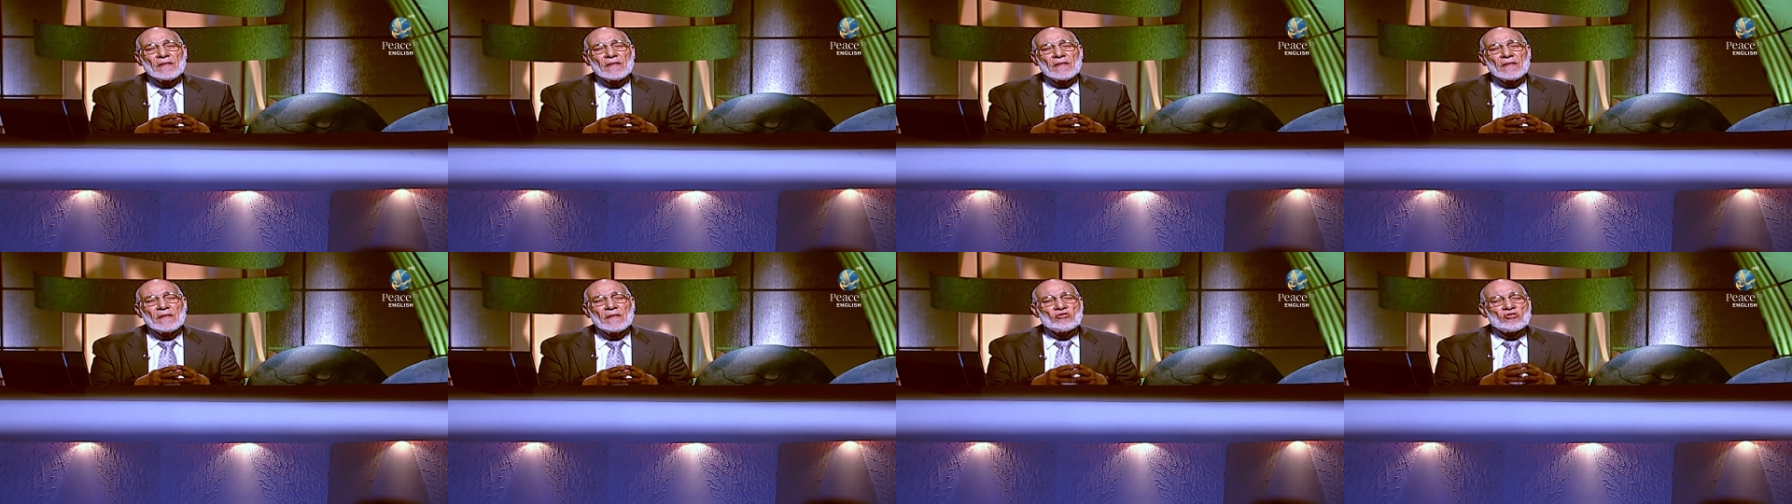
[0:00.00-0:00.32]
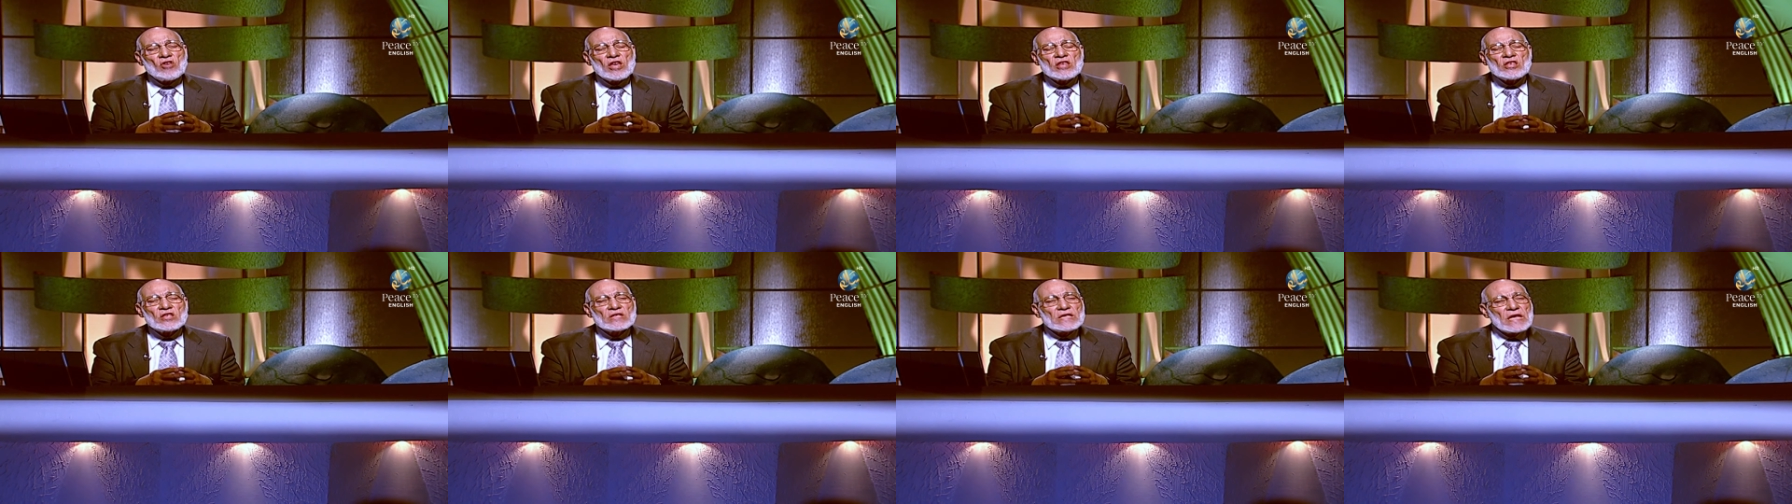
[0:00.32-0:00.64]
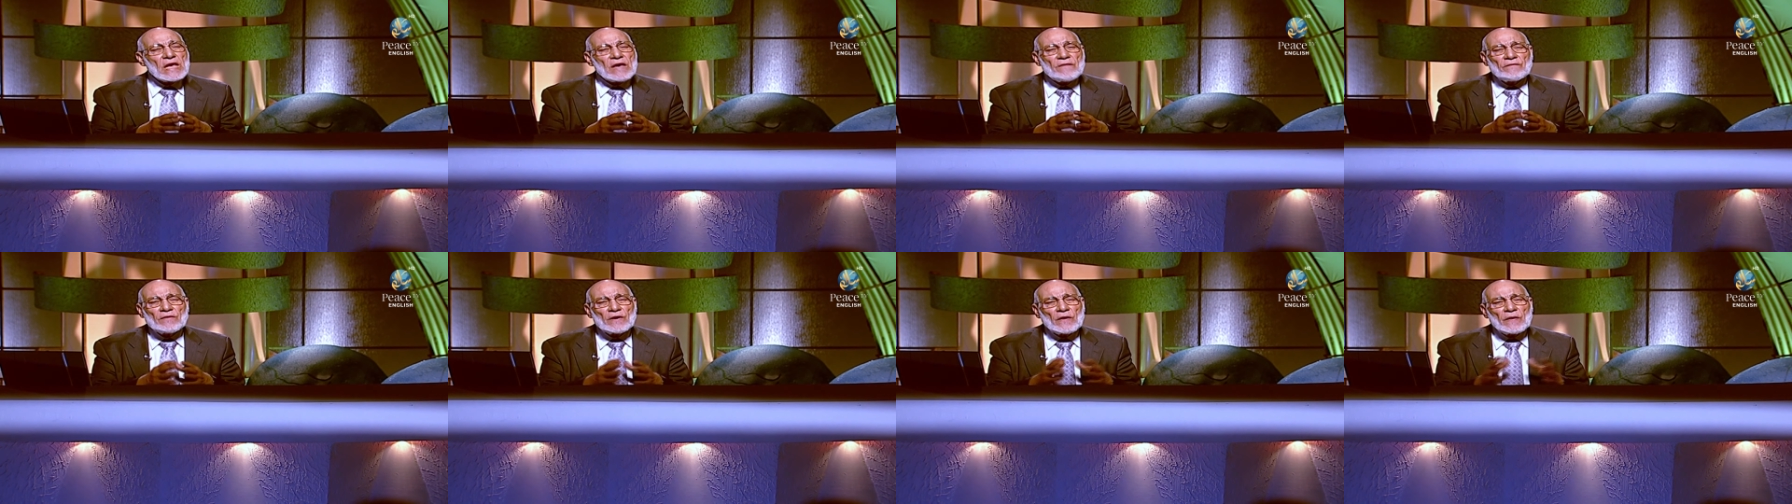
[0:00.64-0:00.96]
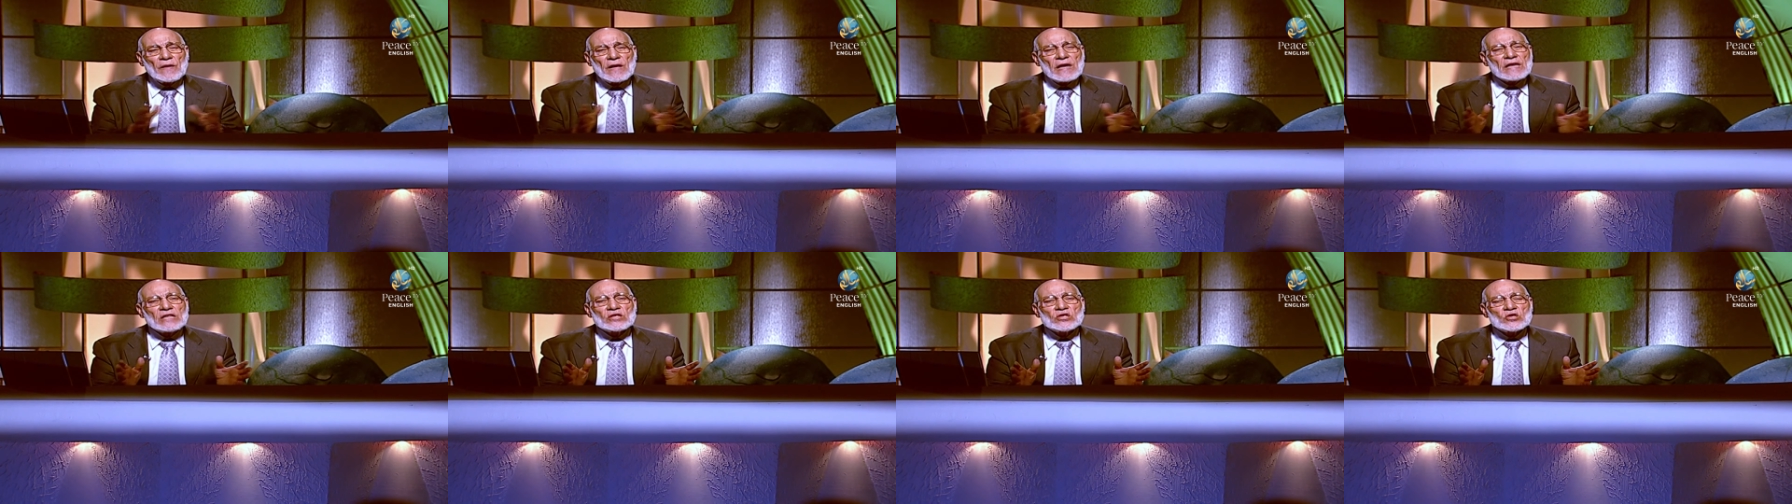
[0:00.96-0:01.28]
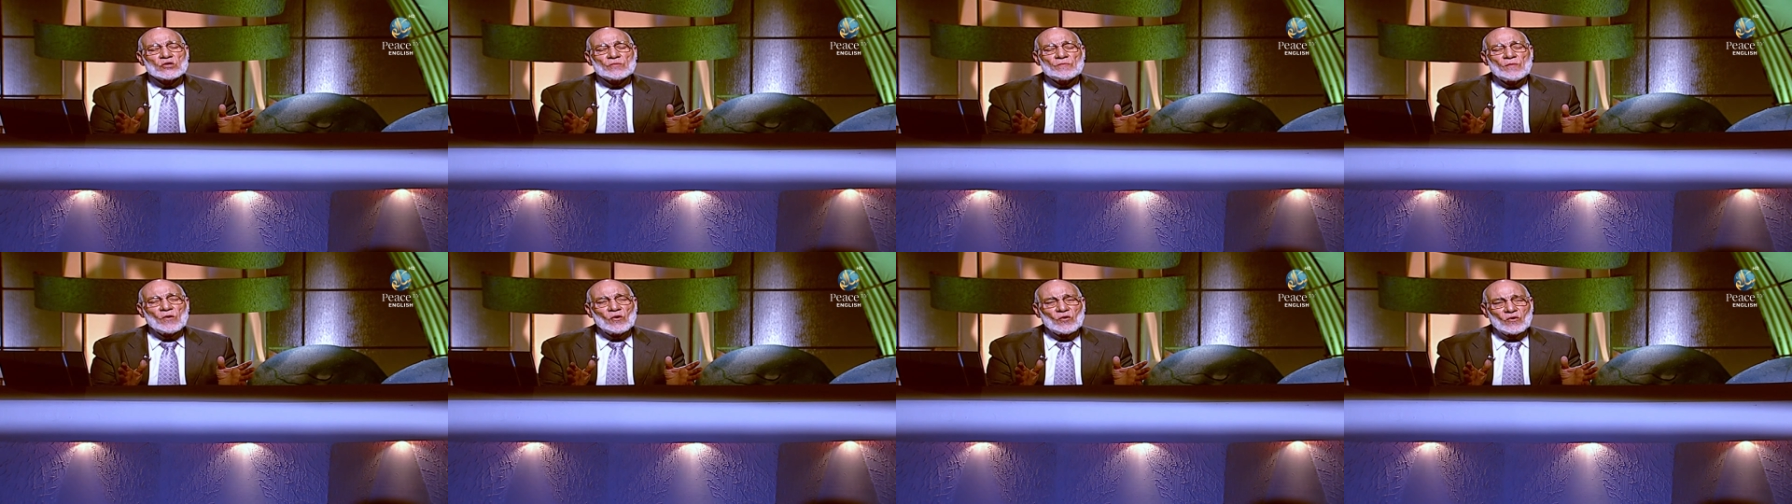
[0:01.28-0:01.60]
changes everything in
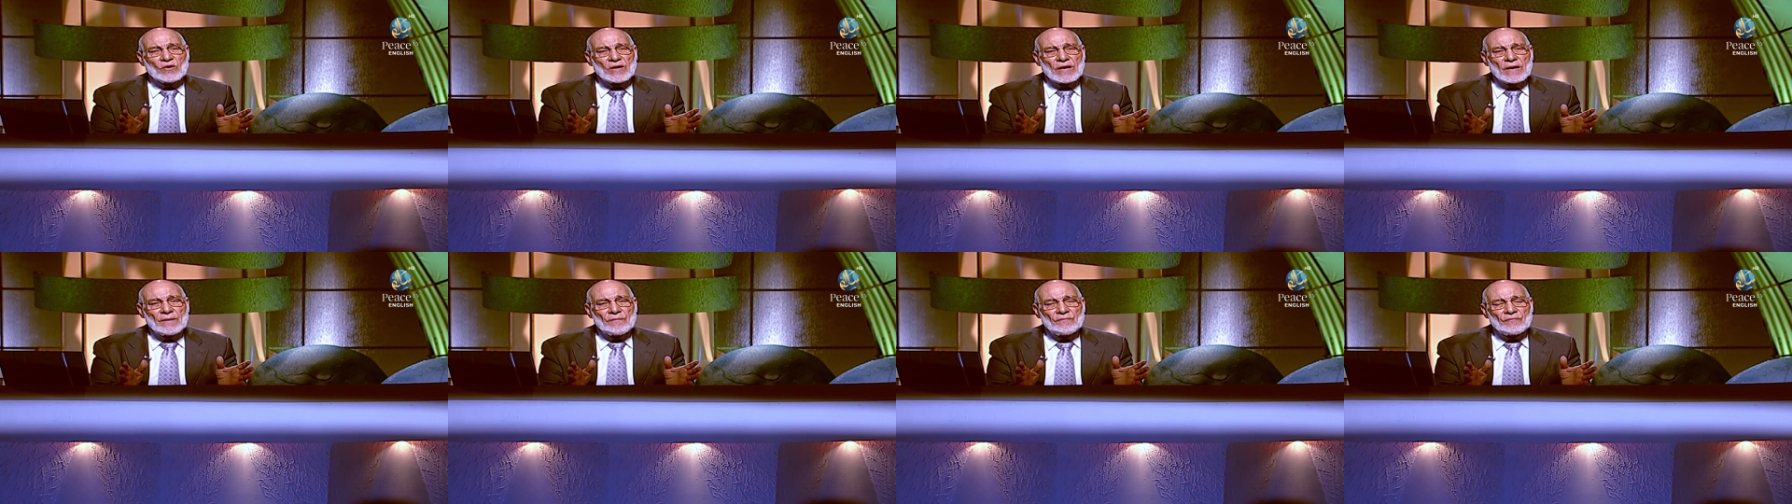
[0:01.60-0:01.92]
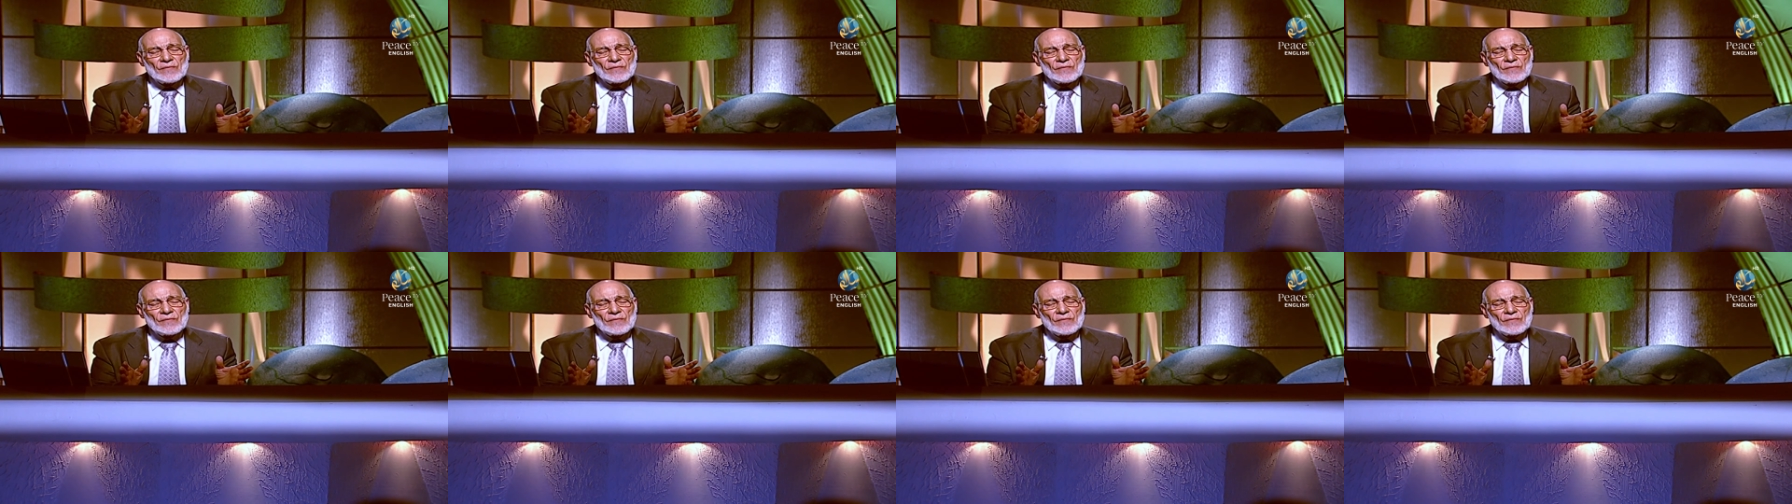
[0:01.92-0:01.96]
smoke.